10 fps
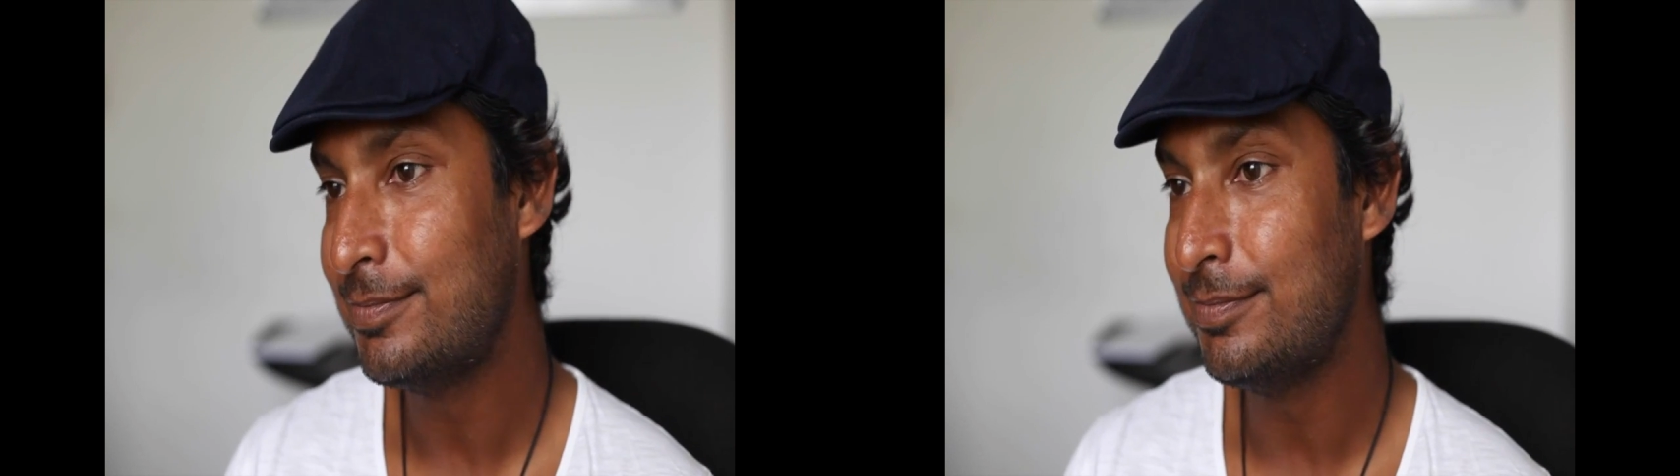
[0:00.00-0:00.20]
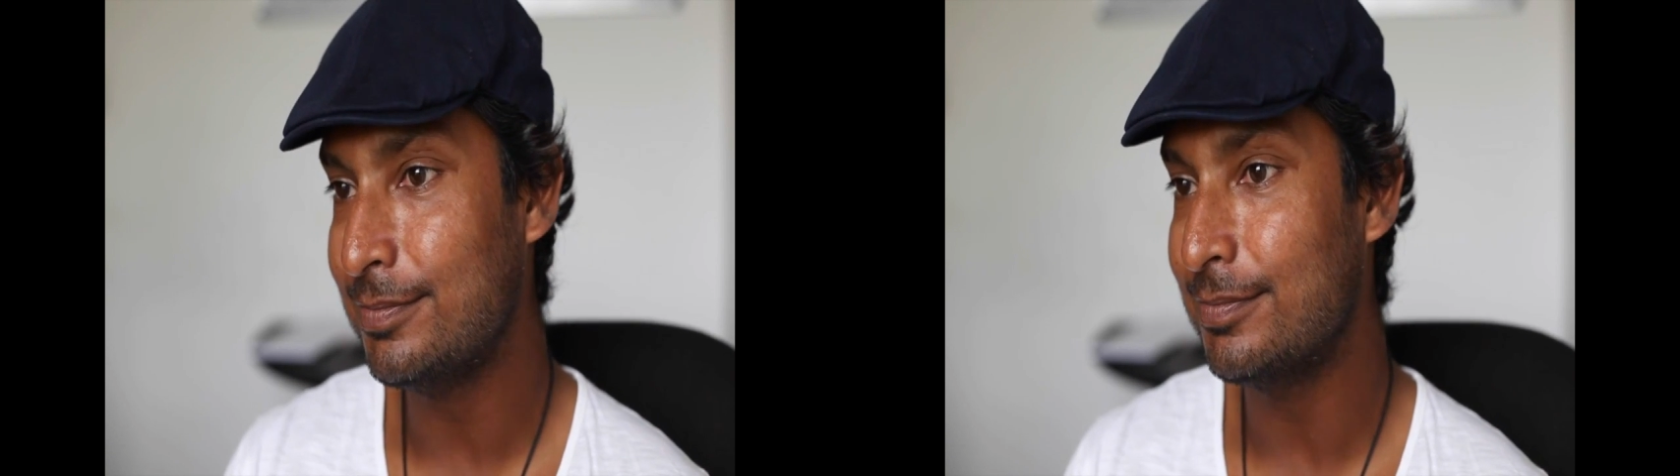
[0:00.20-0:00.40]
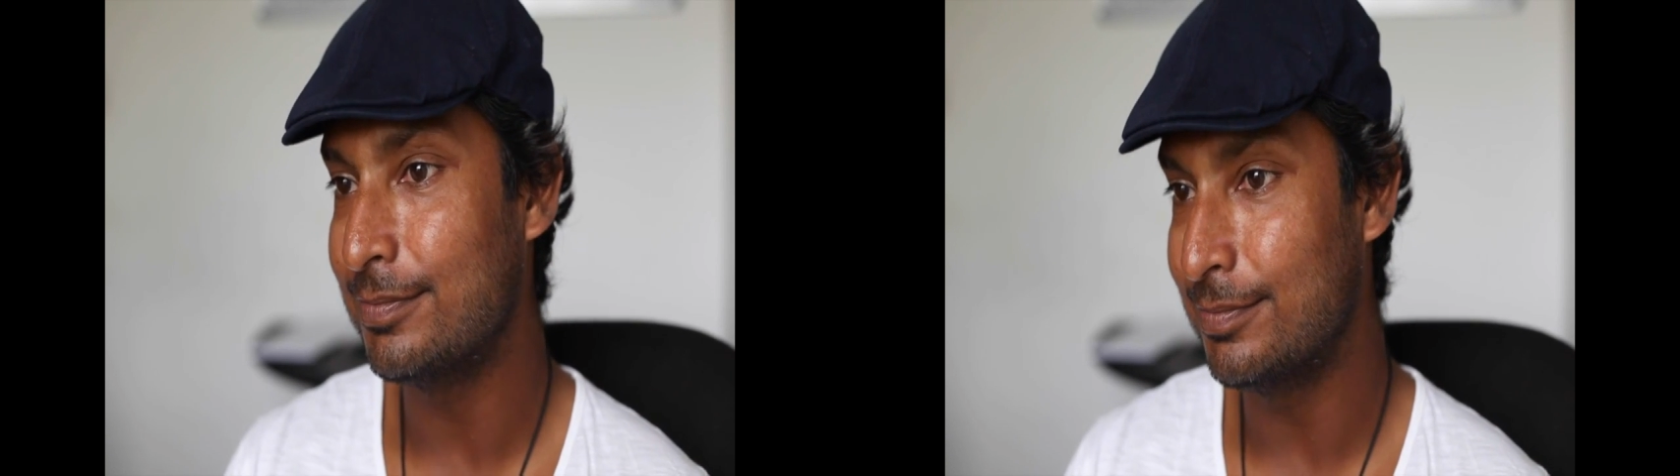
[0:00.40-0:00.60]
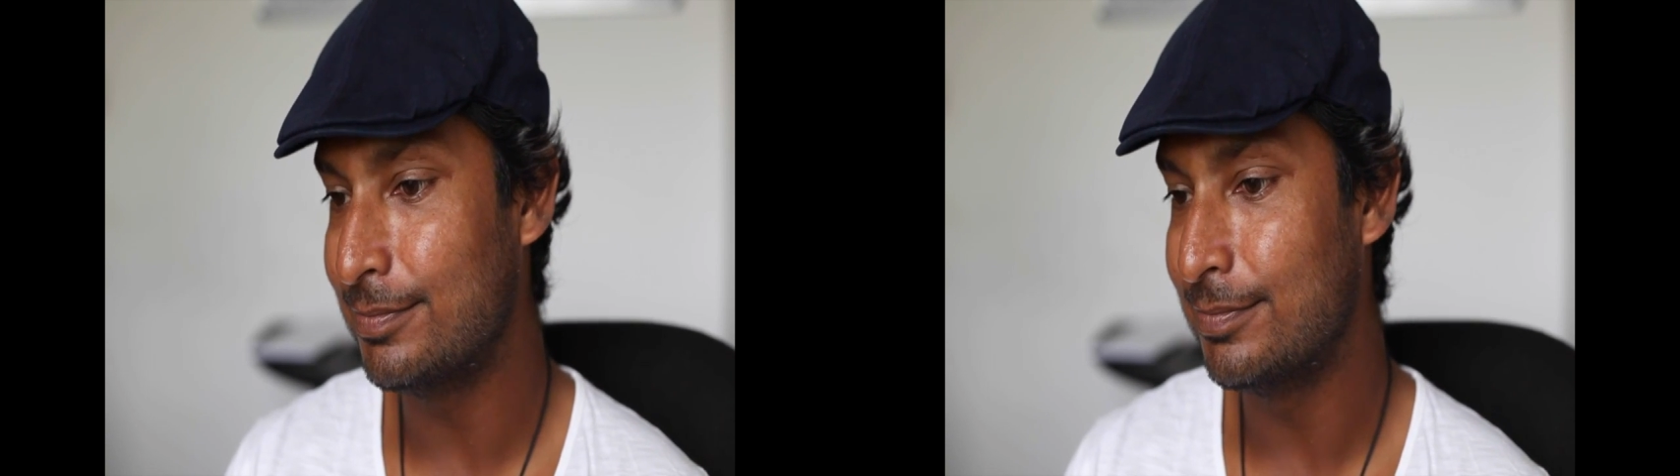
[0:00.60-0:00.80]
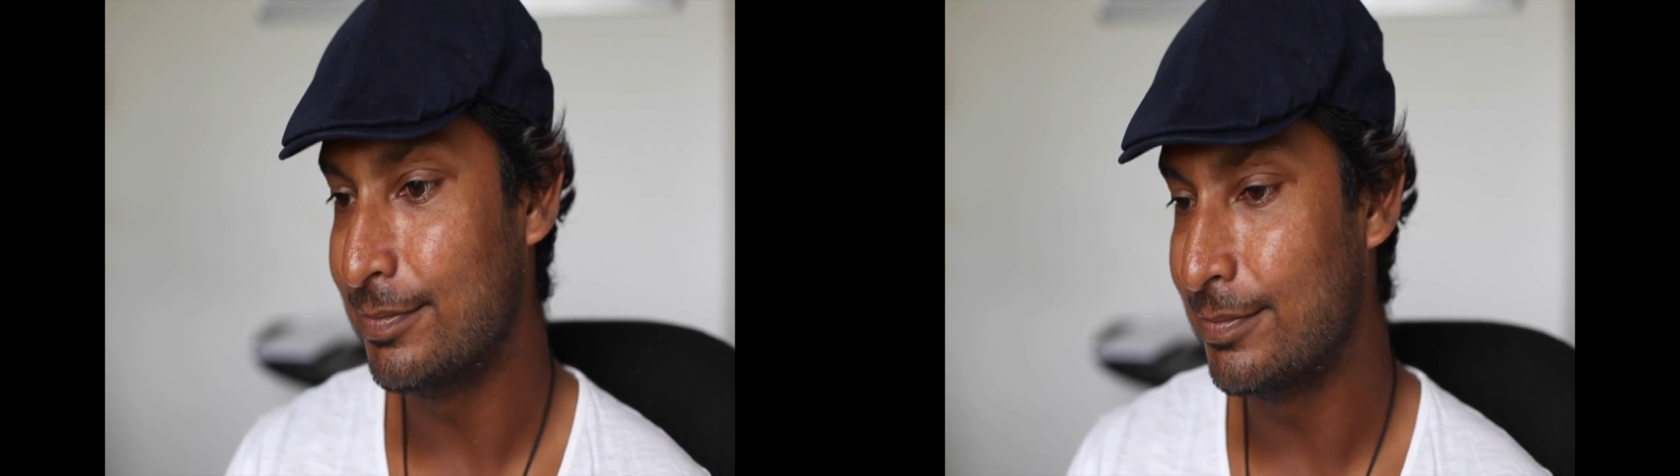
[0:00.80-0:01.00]
equality in
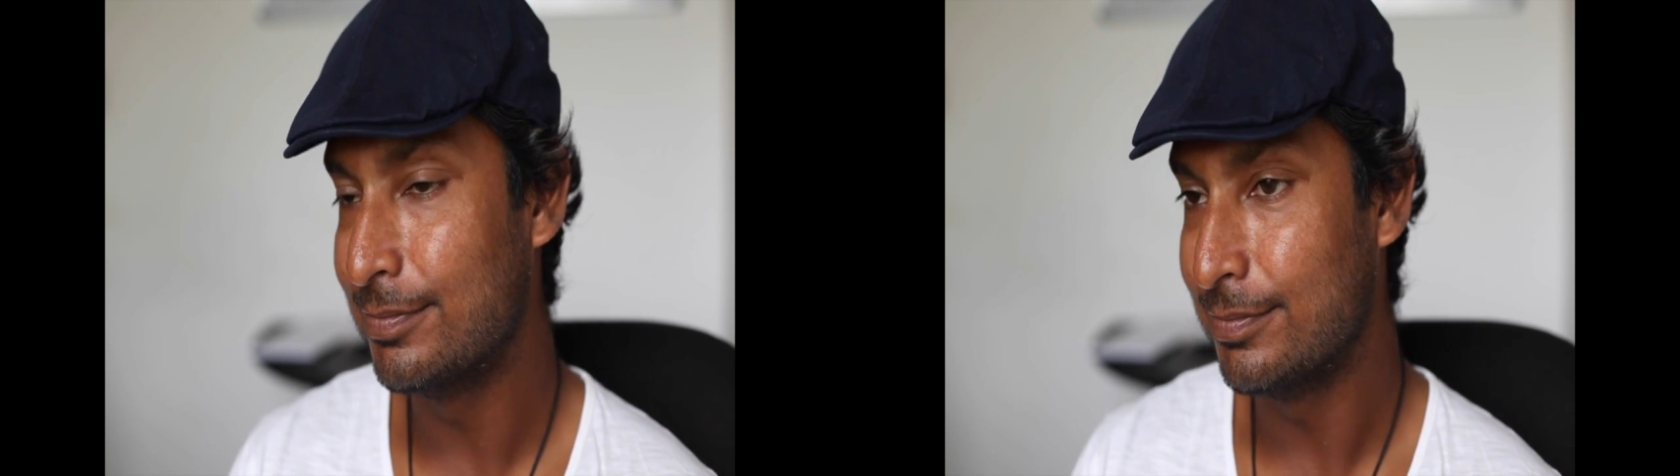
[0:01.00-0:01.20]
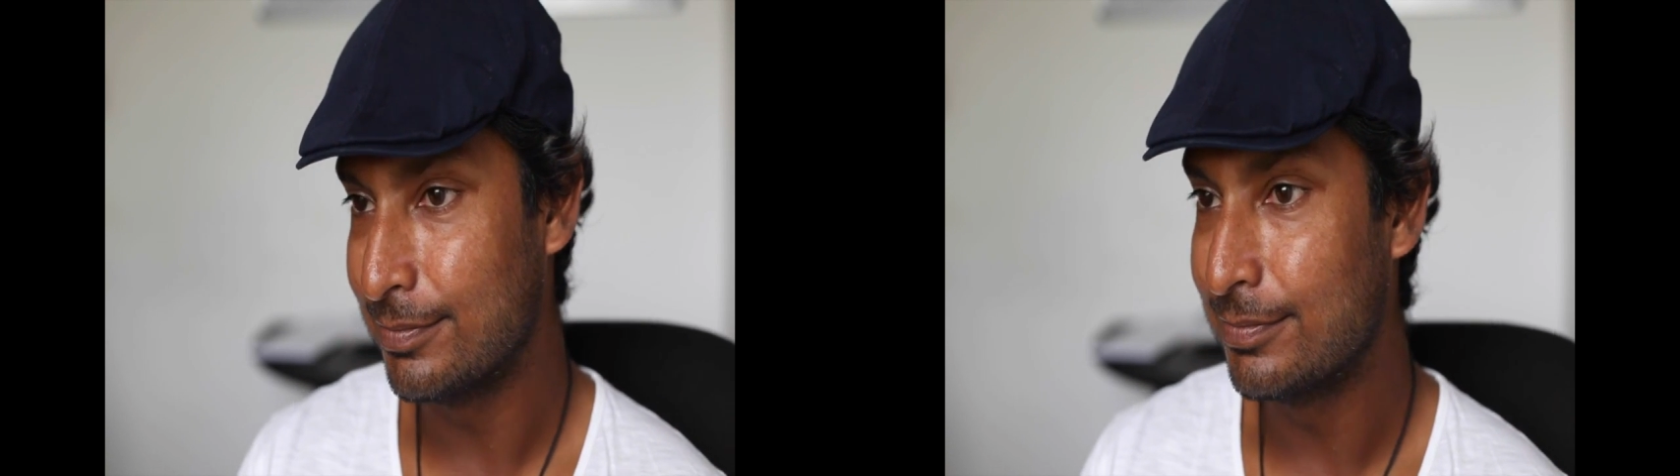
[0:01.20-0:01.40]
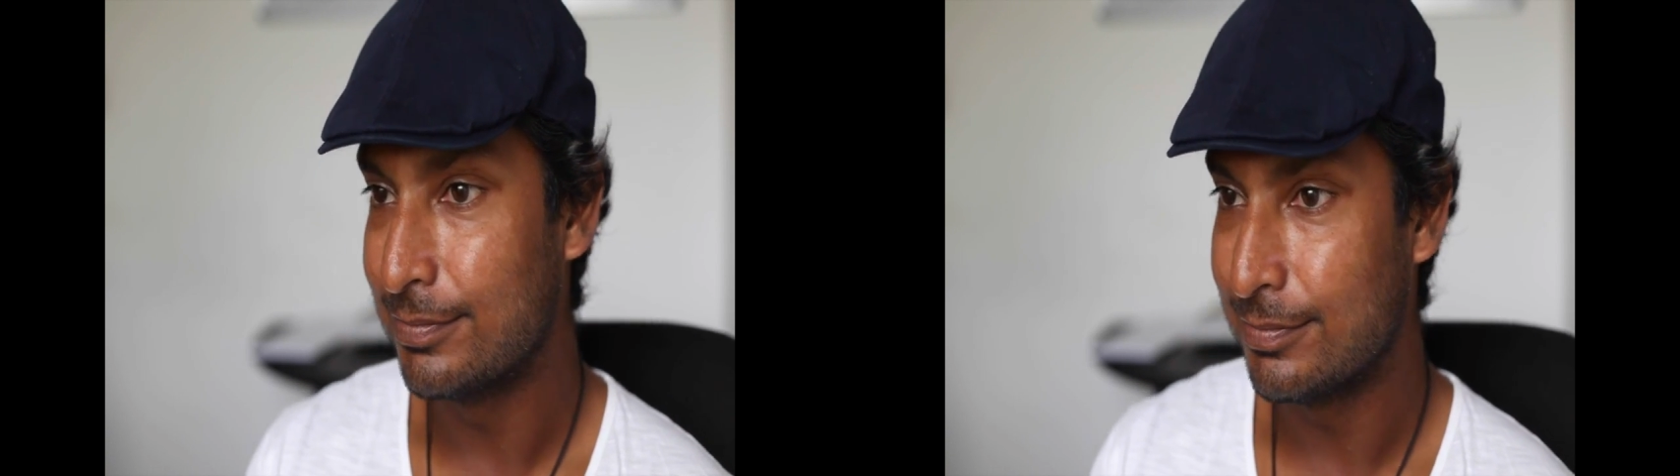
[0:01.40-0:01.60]
Sri Lanka mean to